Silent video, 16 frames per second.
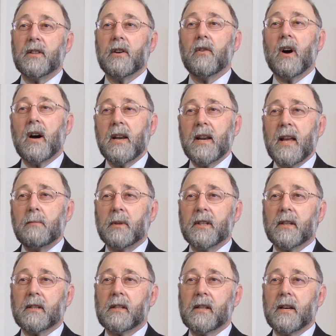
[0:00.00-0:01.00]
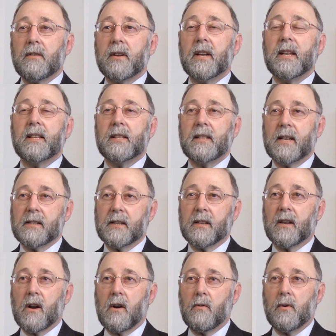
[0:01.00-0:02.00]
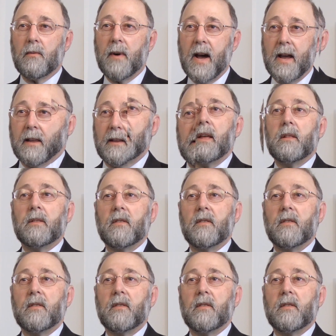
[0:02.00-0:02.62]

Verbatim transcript: They're unable to clear it, it doesn't go away.